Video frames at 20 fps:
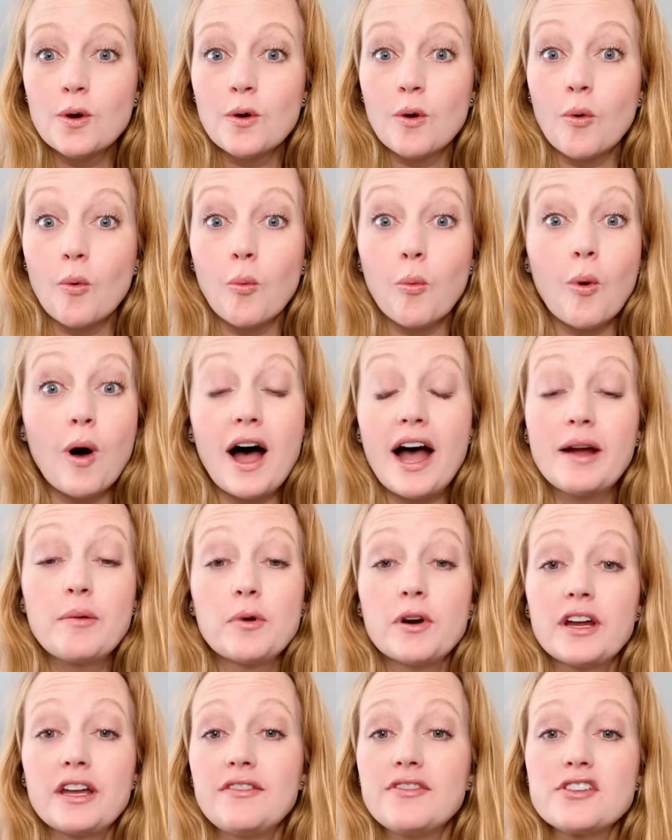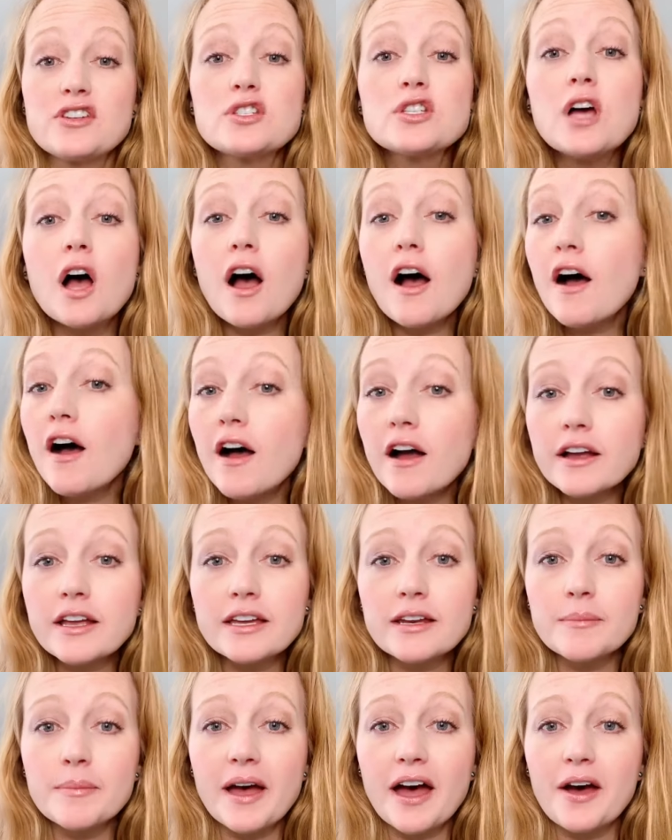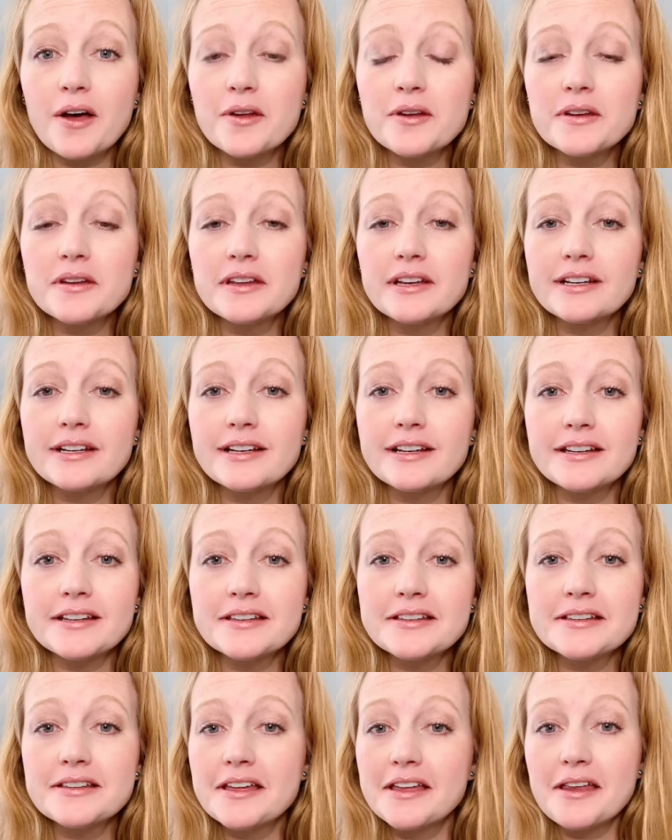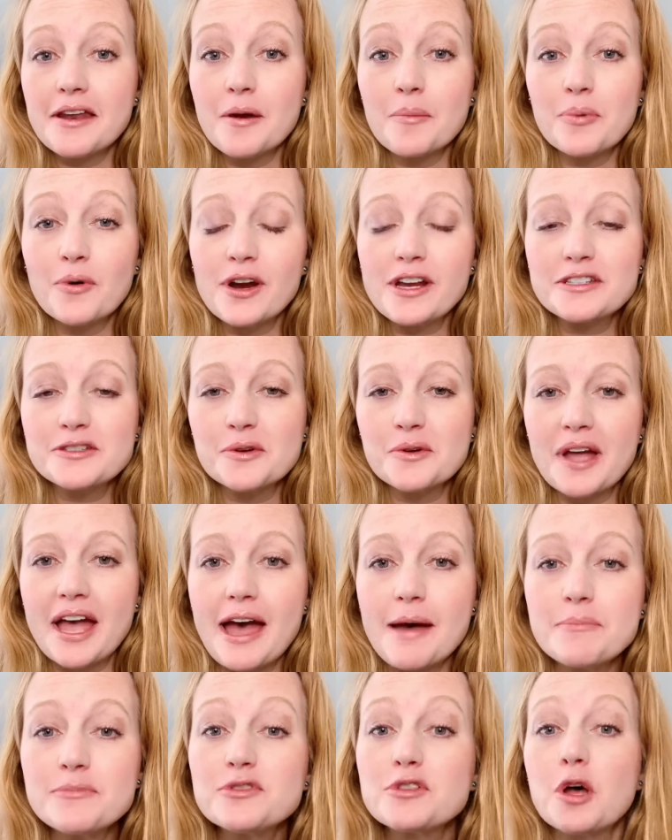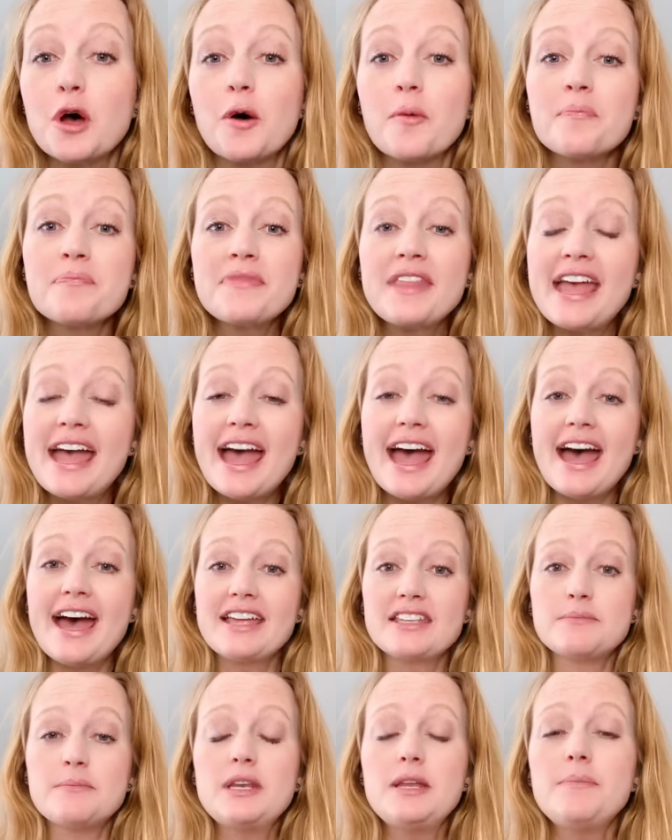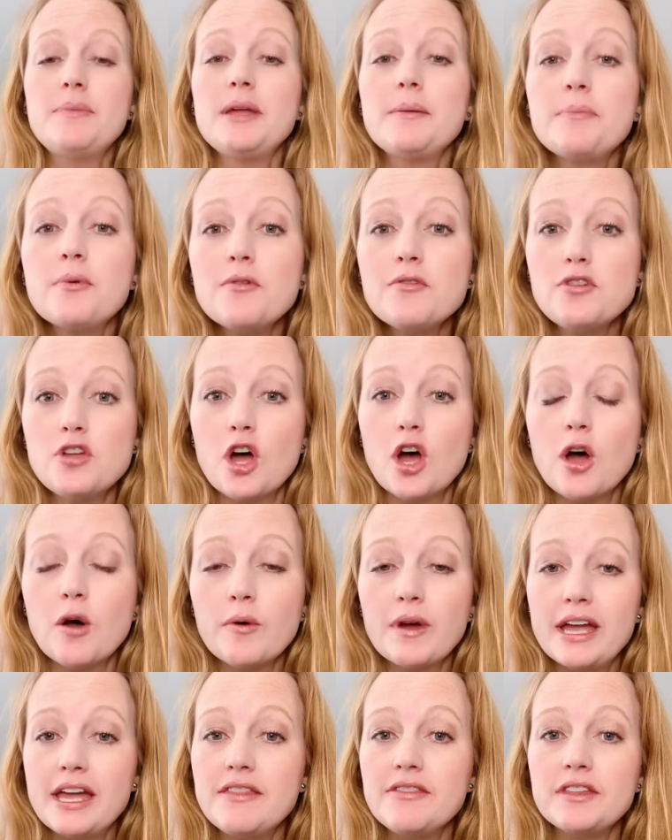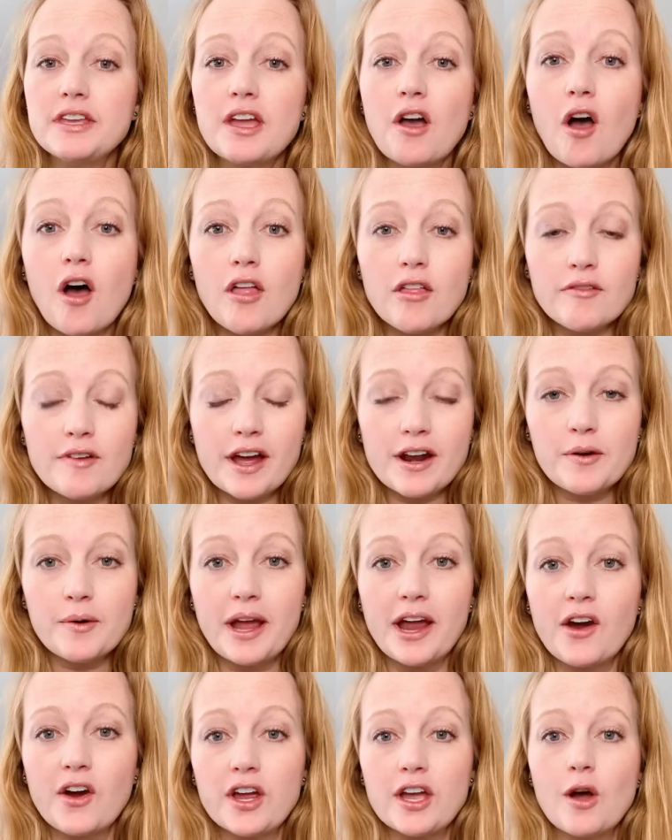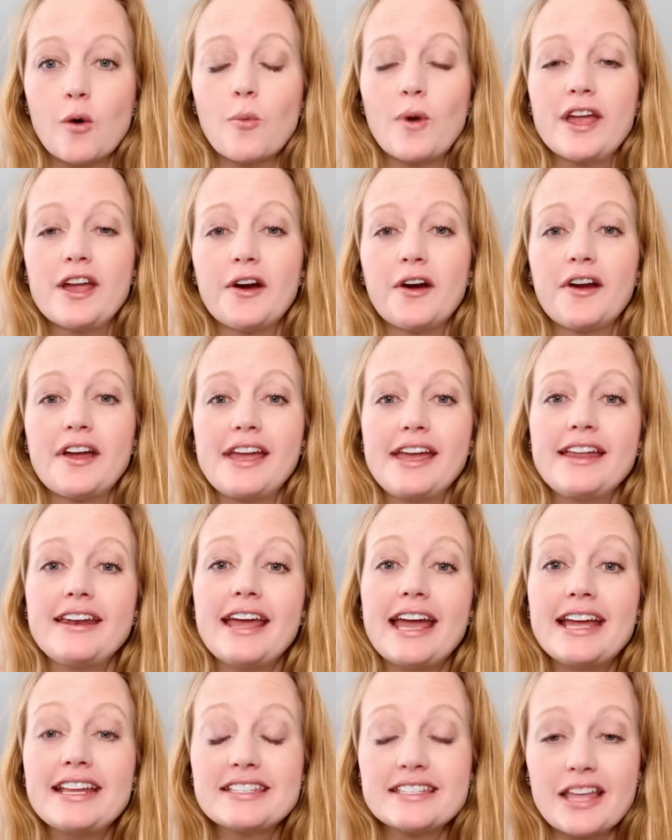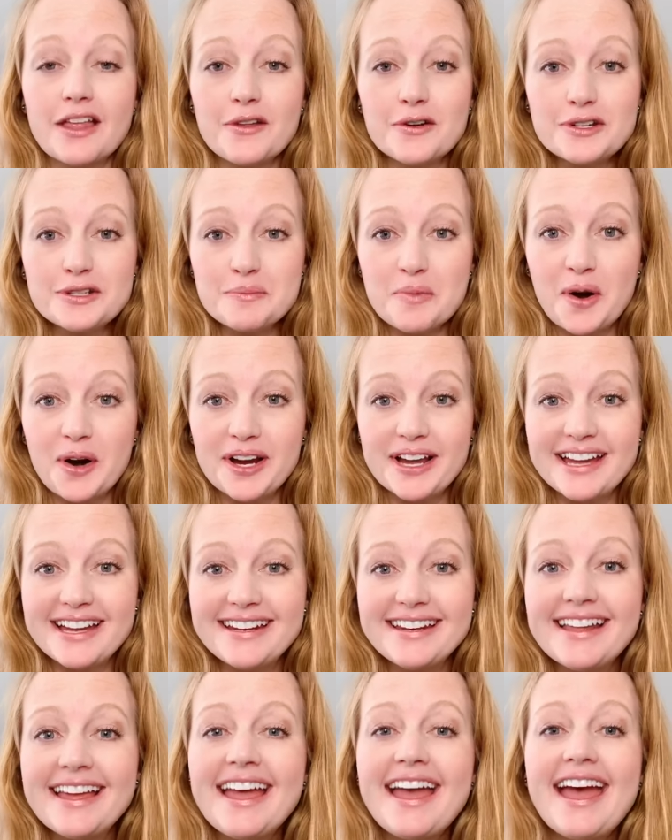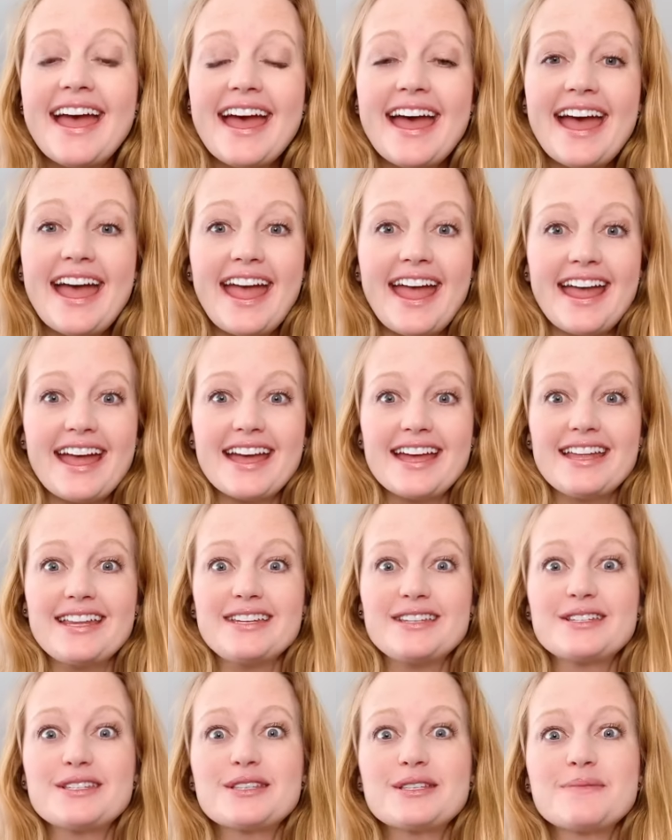why we're even talking about uh, an appraisal gap. So, as many people know, in the Colorado area, we are in a seller's market and